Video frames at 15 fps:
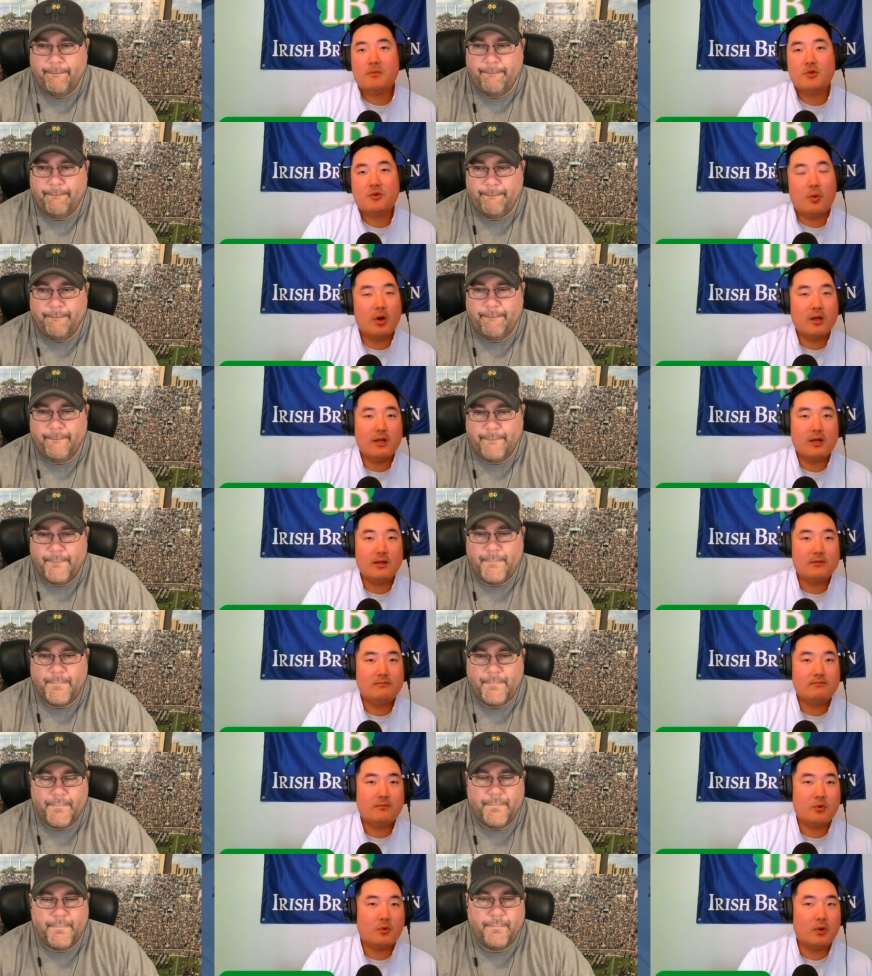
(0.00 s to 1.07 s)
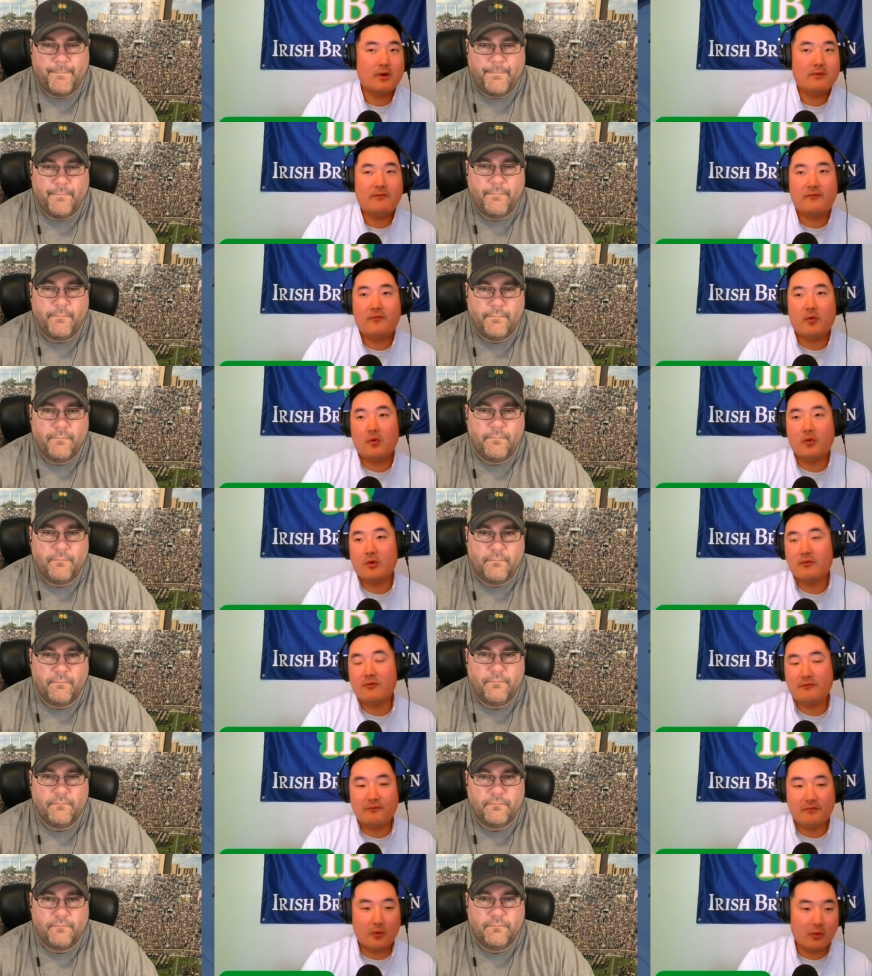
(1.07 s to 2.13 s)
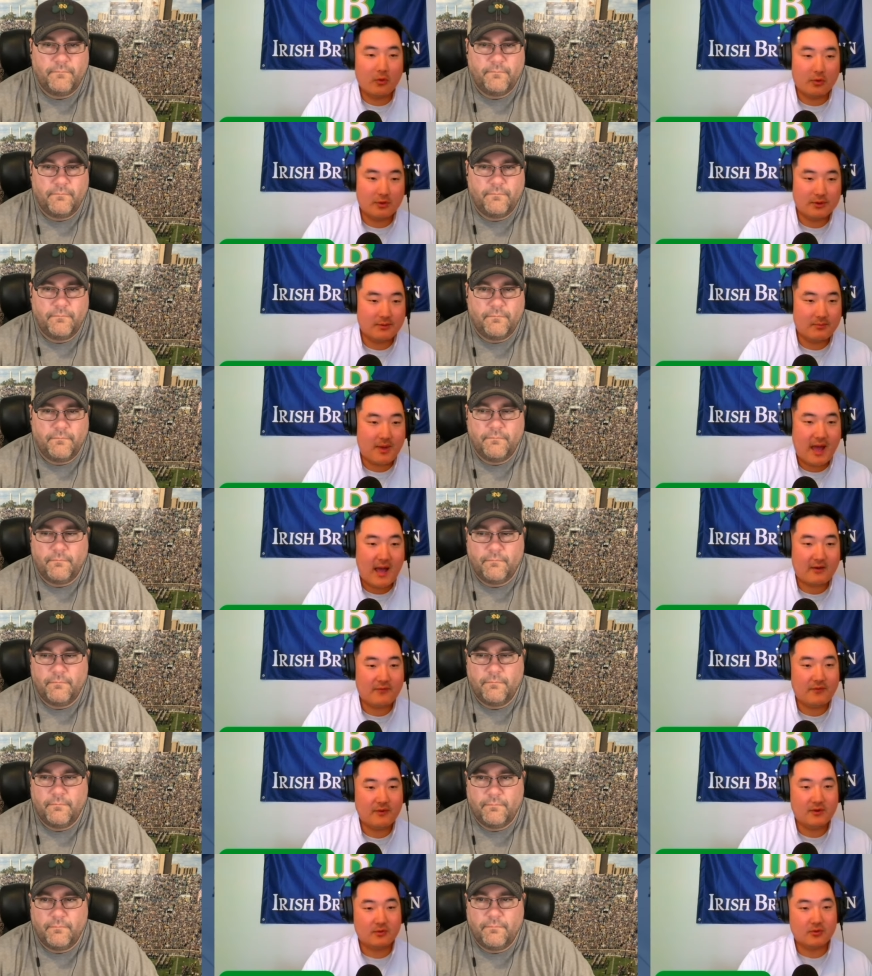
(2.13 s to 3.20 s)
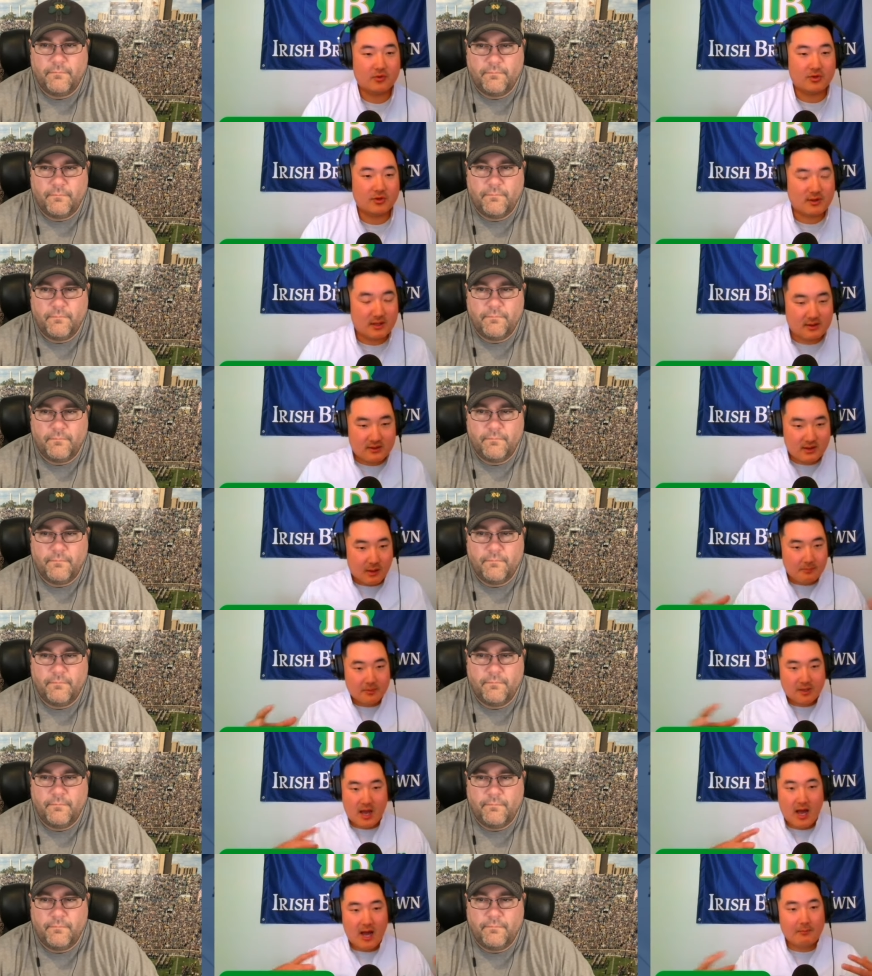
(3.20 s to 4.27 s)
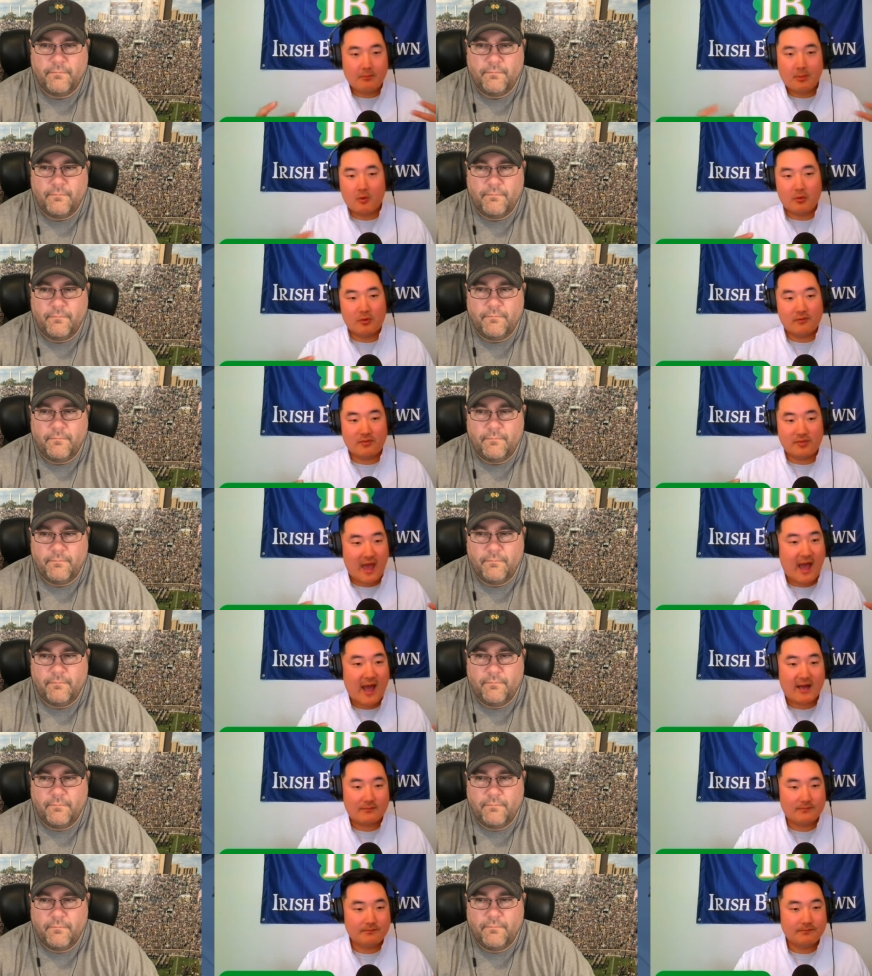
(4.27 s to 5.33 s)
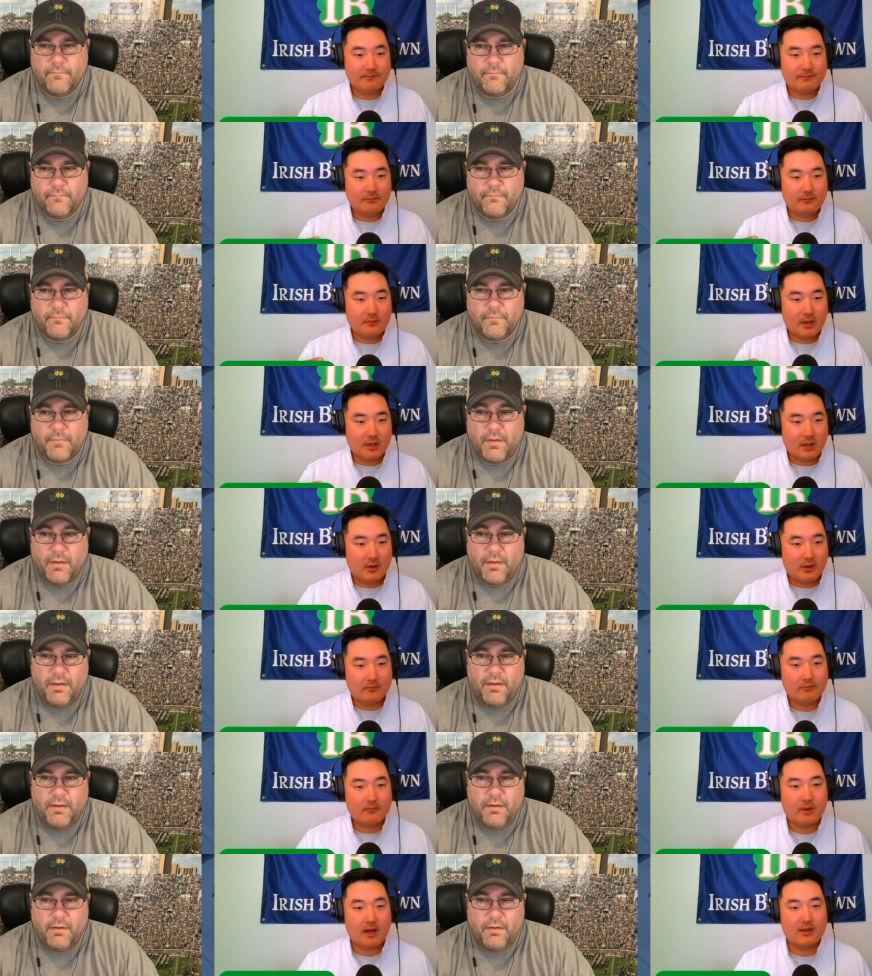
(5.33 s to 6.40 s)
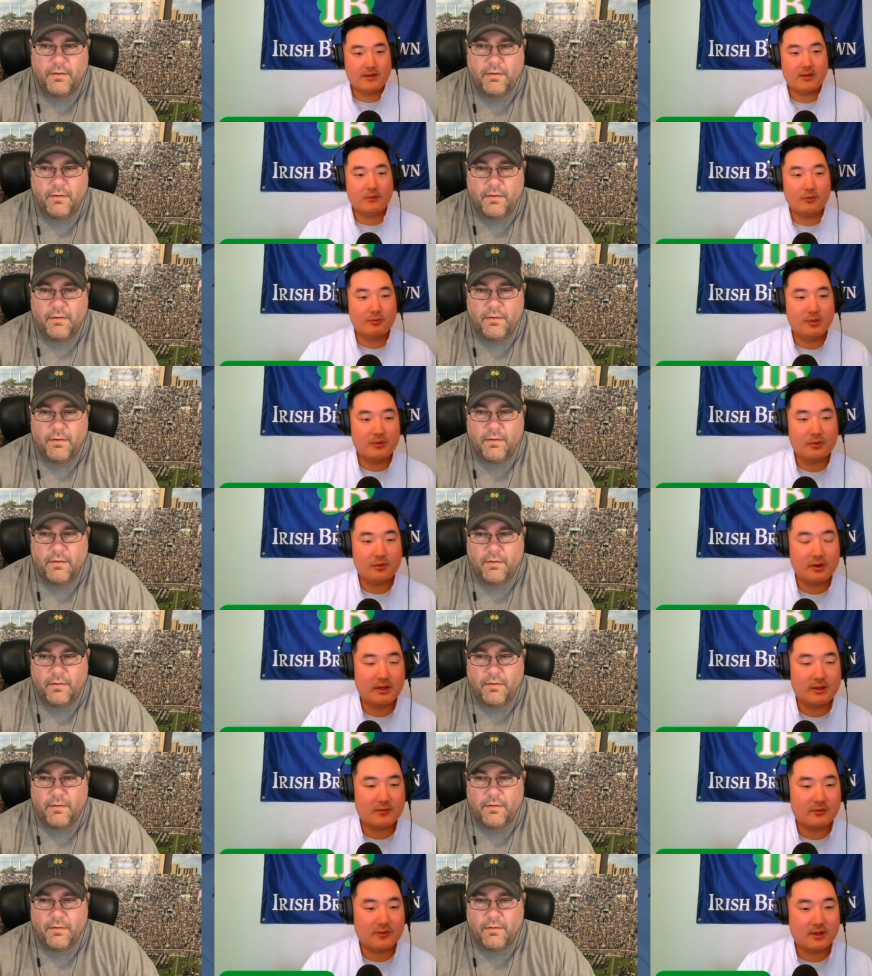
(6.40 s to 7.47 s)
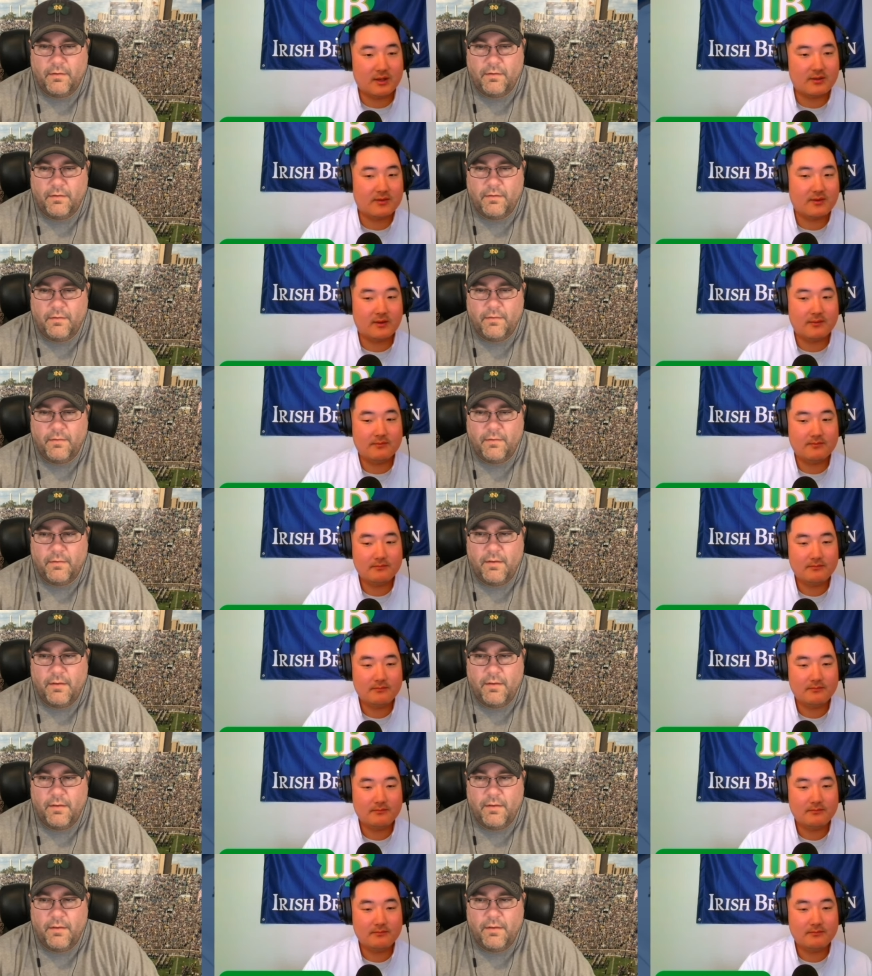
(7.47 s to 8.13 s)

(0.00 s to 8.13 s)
Speaker 1: 20, 24, 4 in the backfield, just at some combo of that, you know, I think would be really interesting to see.